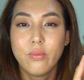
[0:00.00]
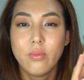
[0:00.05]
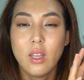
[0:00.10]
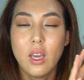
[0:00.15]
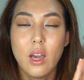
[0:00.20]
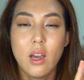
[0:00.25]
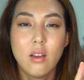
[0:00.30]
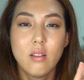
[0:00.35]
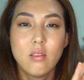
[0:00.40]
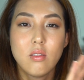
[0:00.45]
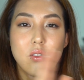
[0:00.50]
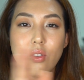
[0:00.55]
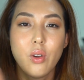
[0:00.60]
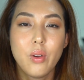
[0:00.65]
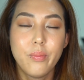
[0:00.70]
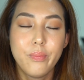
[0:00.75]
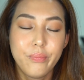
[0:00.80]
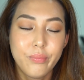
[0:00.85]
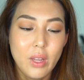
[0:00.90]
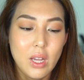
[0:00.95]
Yeah,
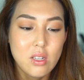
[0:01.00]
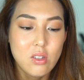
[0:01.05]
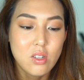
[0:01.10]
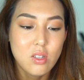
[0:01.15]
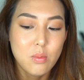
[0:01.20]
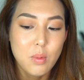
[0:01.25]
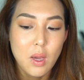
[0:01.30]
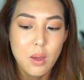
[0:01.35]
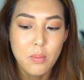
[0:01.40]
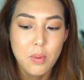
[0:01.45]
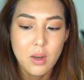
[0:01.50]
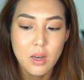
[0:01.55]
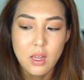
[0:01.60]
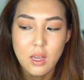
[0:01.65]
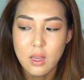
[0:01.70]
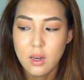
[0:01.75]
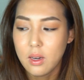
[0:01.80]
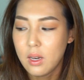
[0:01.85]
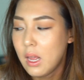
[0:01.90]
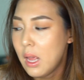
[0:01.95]
so that's just my
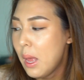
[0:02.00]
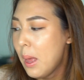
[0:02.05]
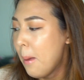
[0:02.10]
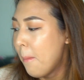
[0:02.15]
opinion.